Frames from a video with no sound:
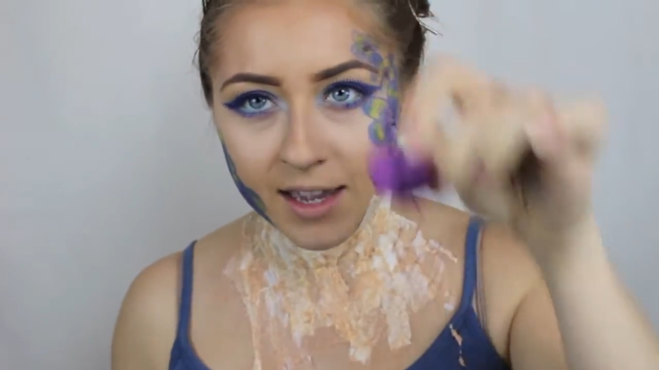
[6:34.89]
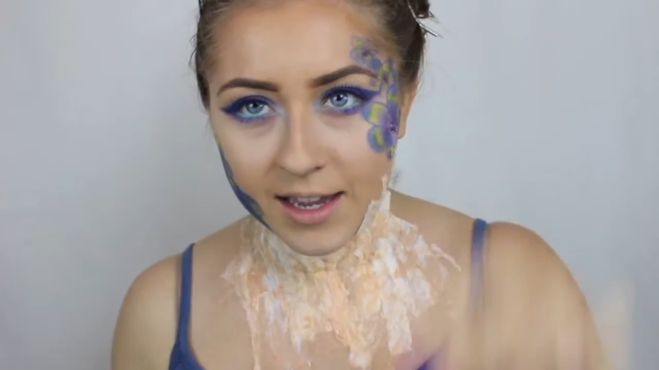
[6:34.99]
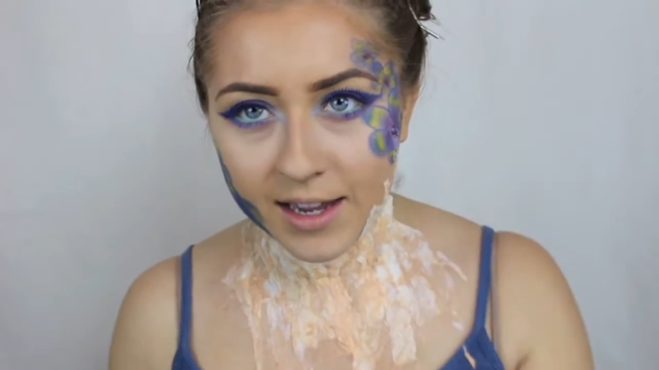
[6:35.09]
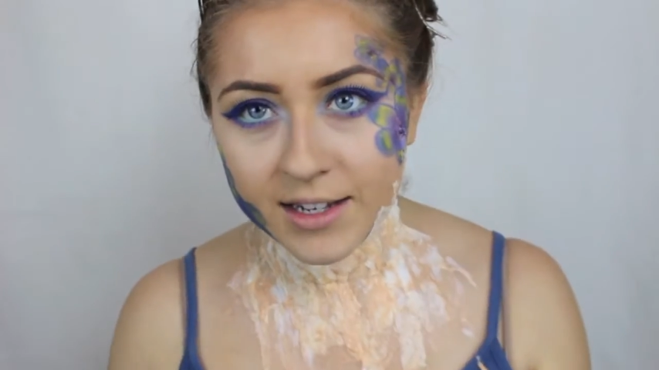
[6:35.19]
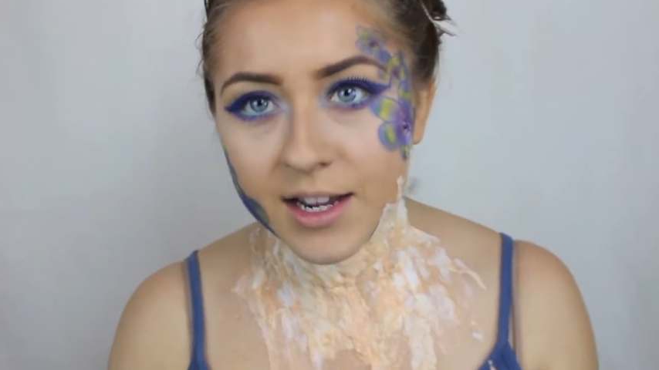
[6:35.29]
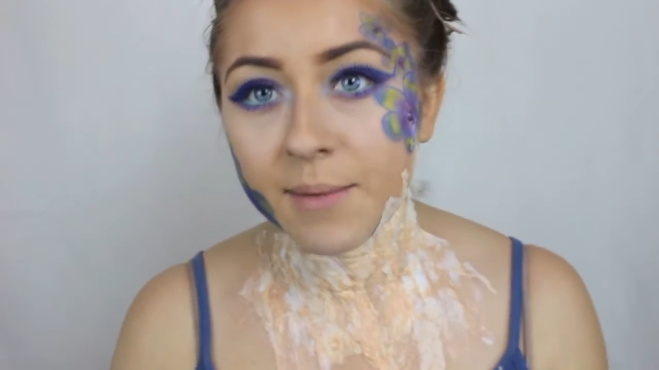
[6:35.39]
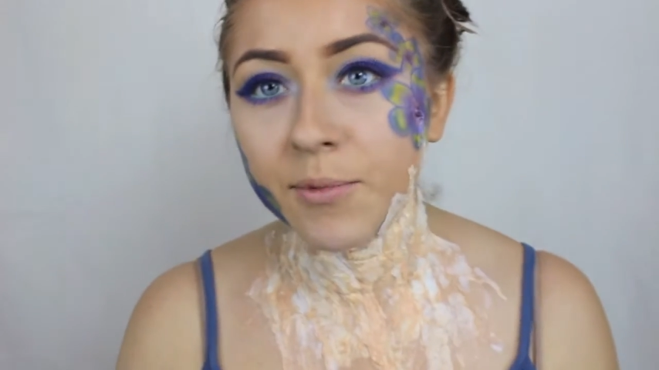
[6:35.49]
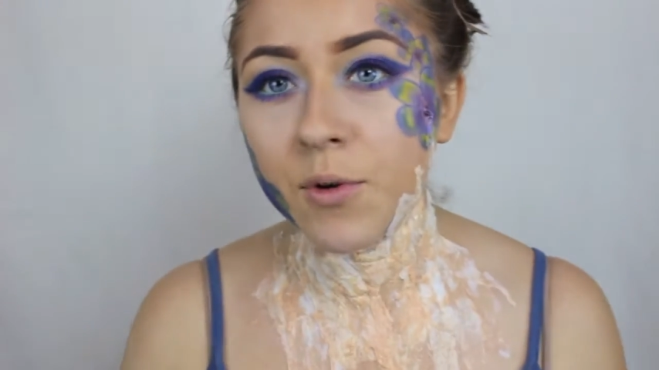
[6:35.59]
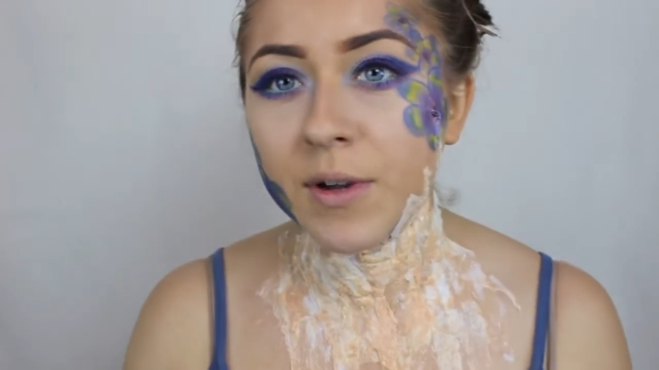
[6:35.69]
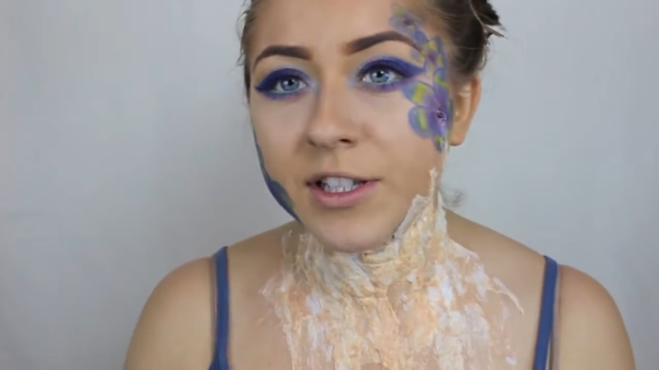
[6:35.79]
And
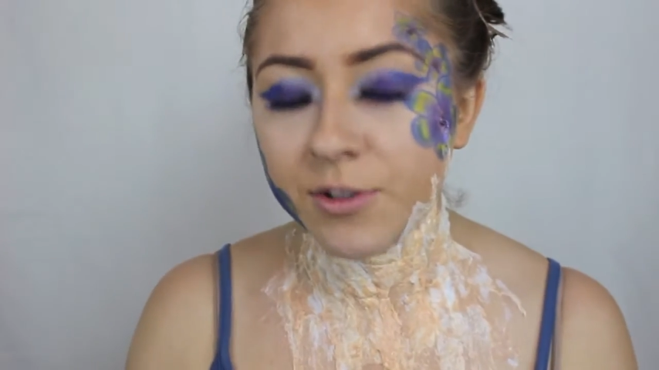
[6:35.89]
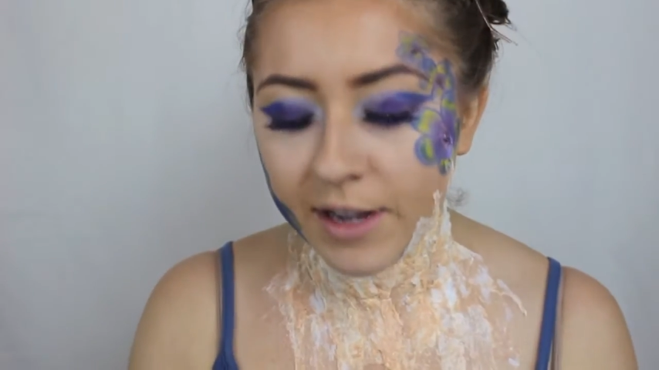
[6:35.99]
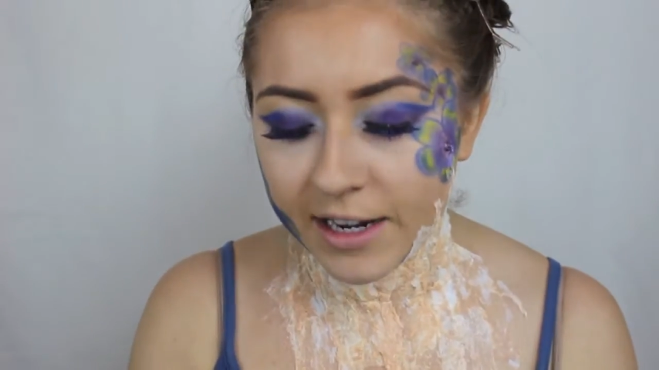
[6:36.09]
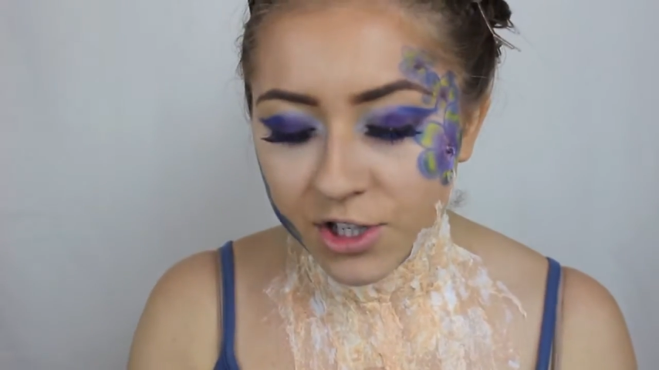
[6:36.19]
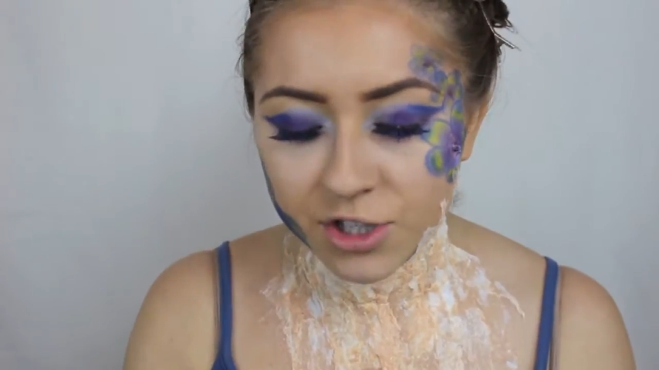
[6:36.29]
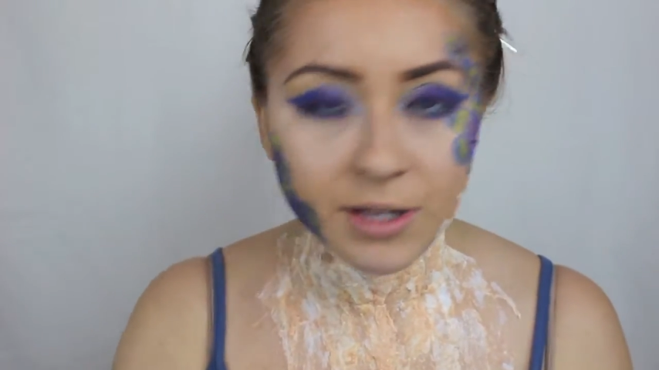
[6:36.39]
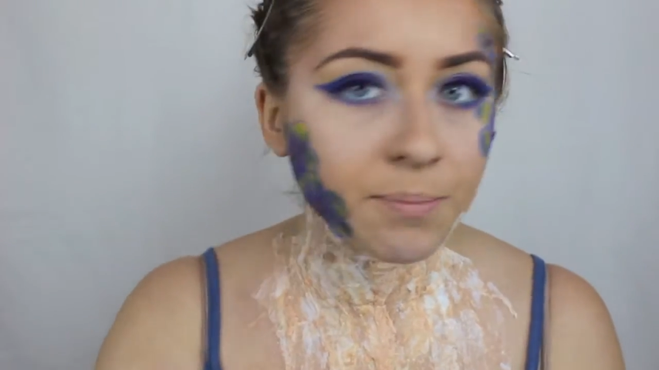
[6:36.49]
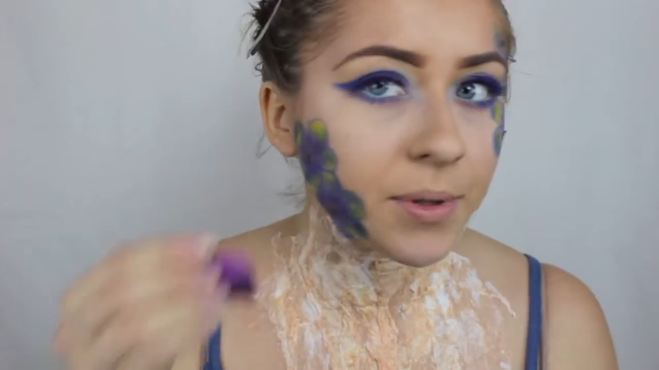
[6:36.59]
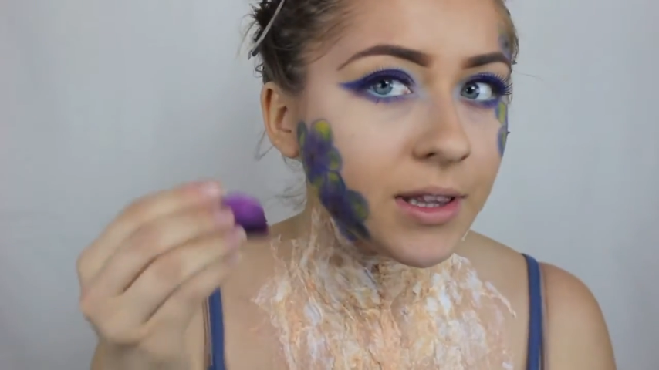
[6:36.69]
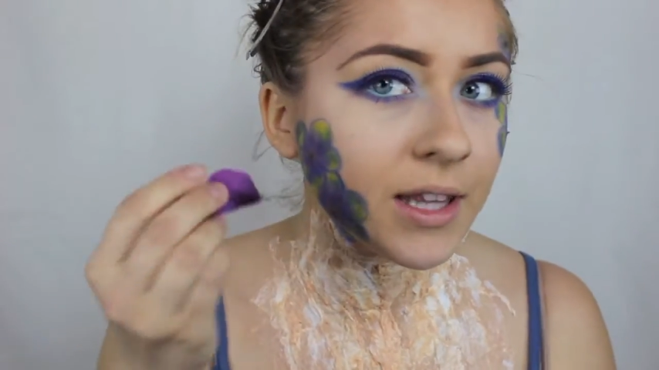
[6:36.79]
I'm going to actually
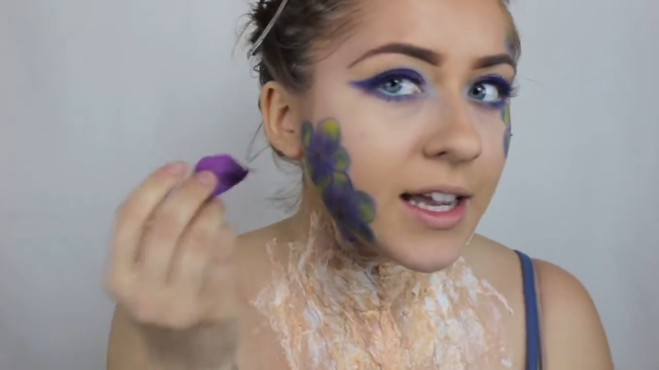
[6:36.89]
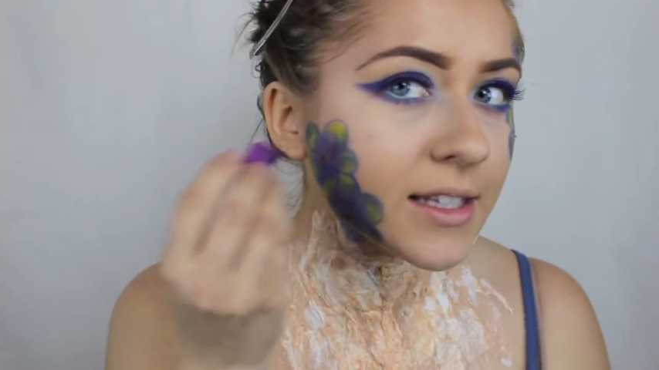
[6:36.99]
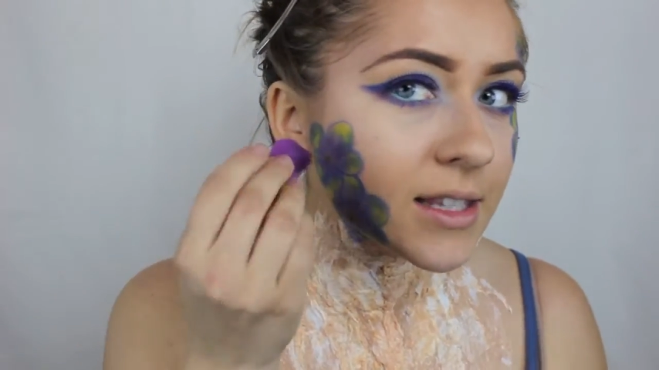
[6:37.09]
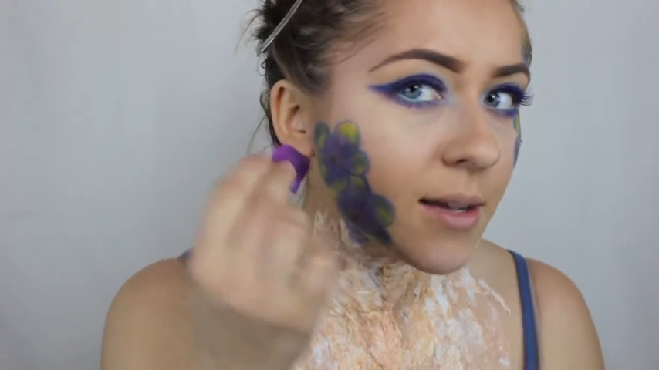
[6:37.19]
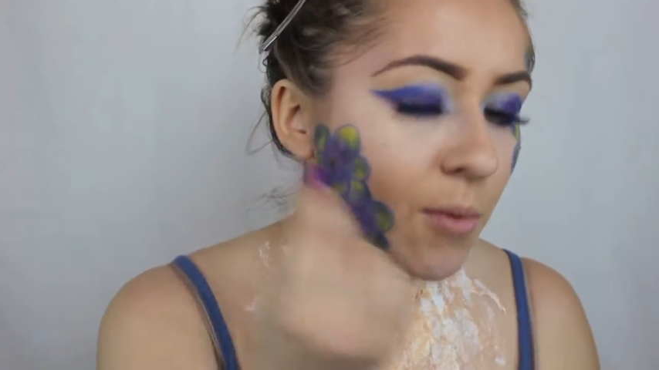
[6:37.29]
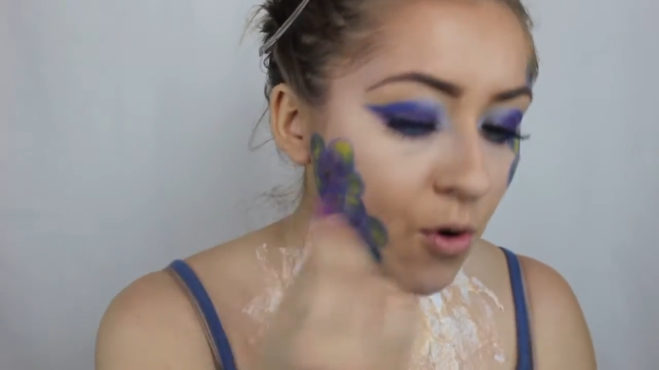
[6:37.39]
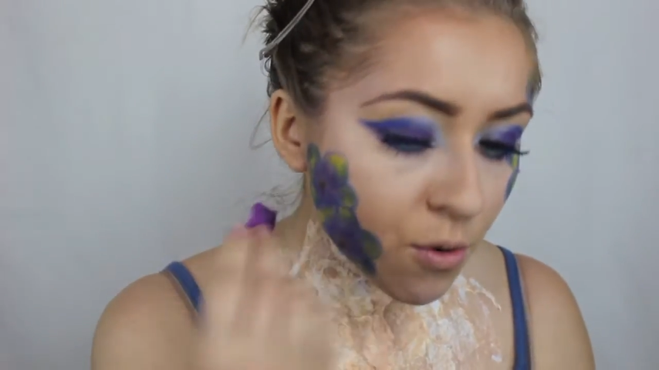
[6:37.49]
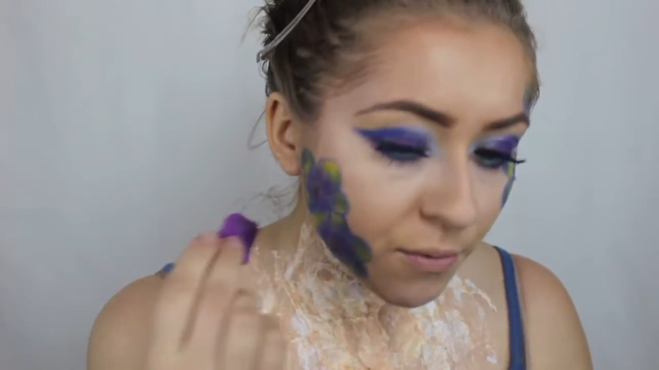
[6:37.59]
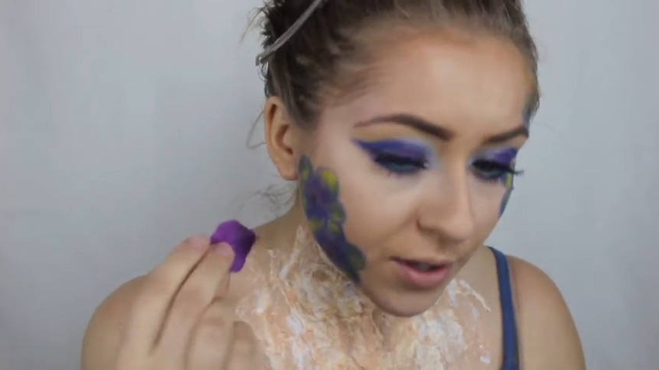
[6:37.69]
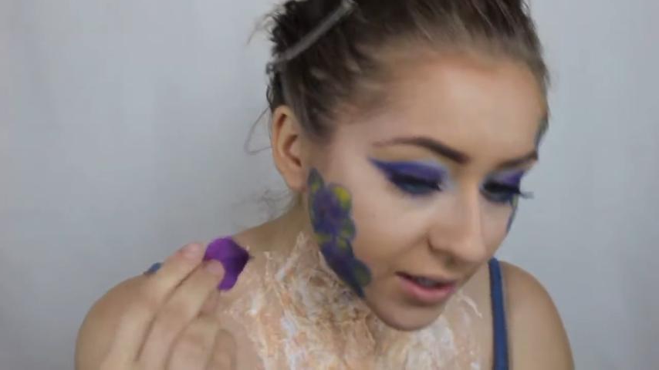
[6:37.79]
place them
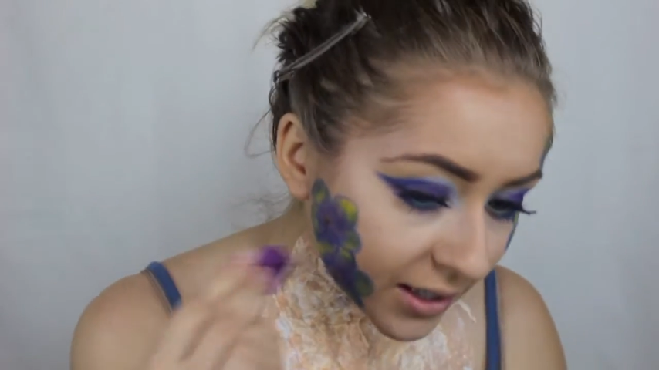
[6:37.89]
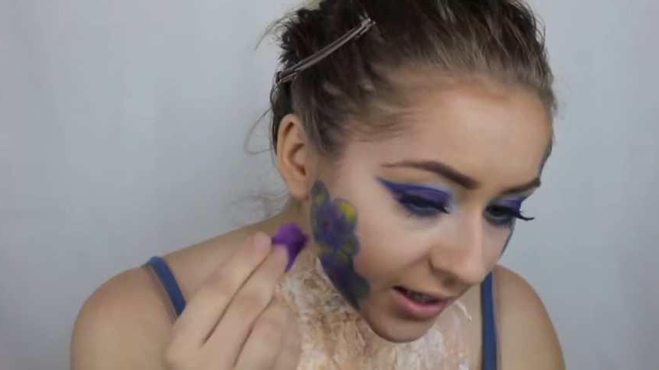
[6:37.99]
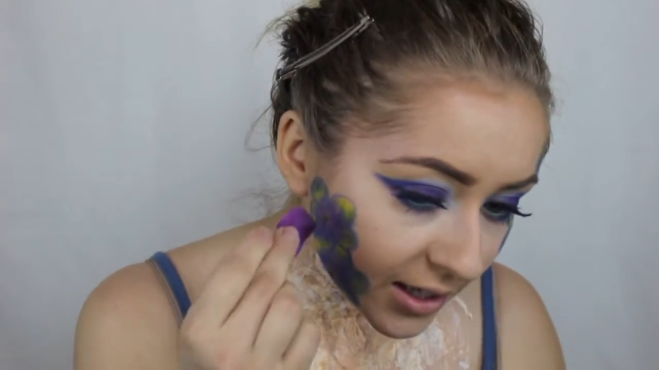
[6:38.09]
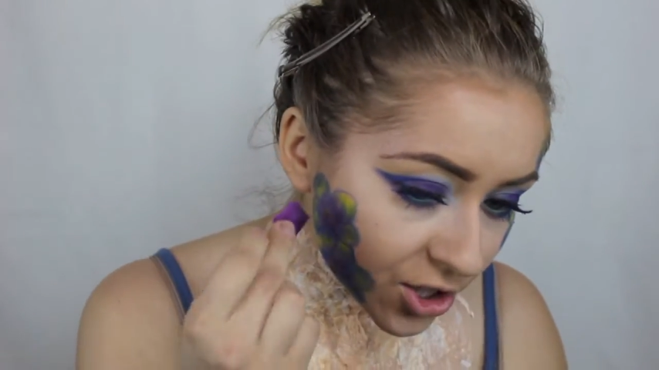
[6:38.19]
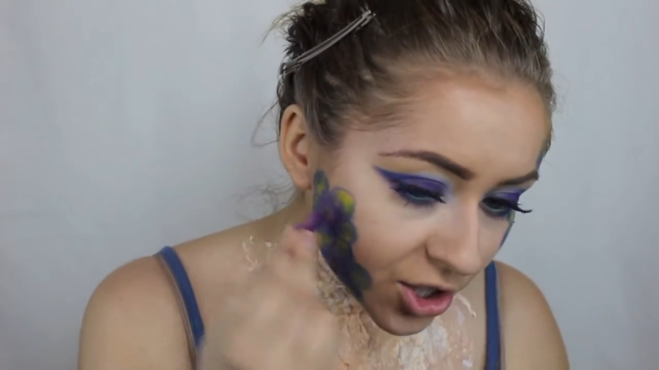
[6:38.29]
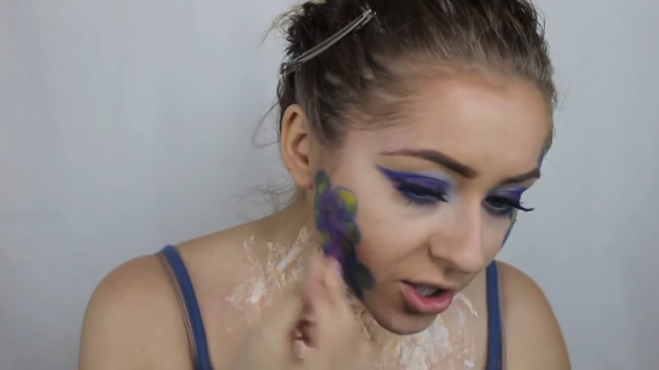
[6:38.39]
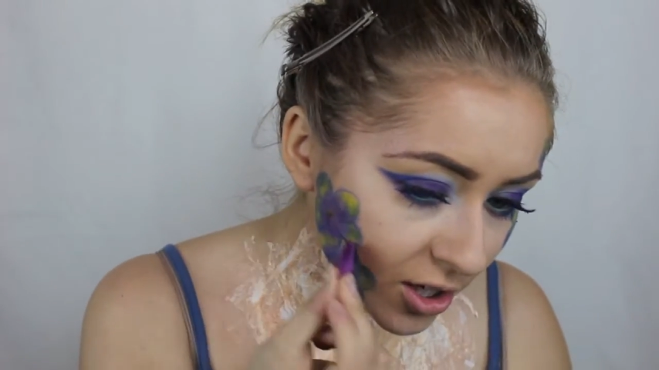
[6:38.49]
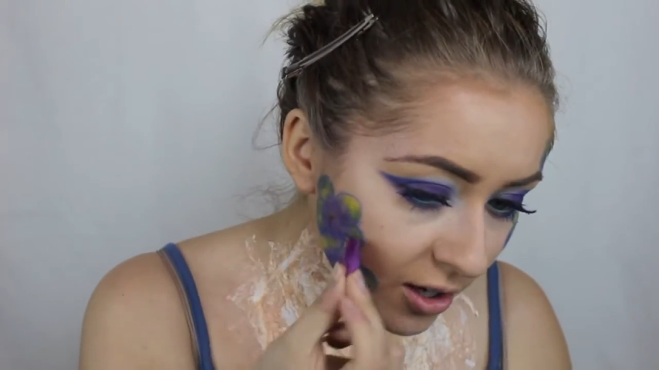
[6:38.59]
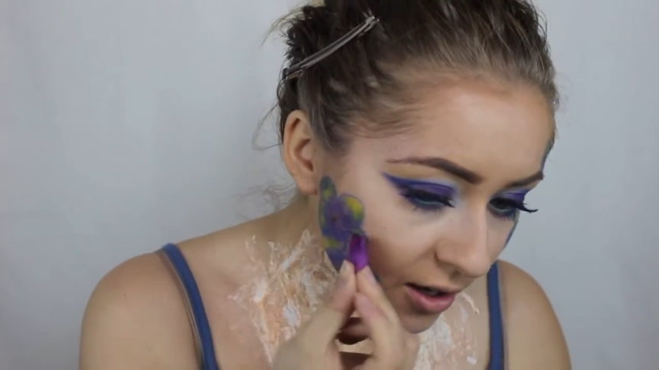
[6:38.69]
over each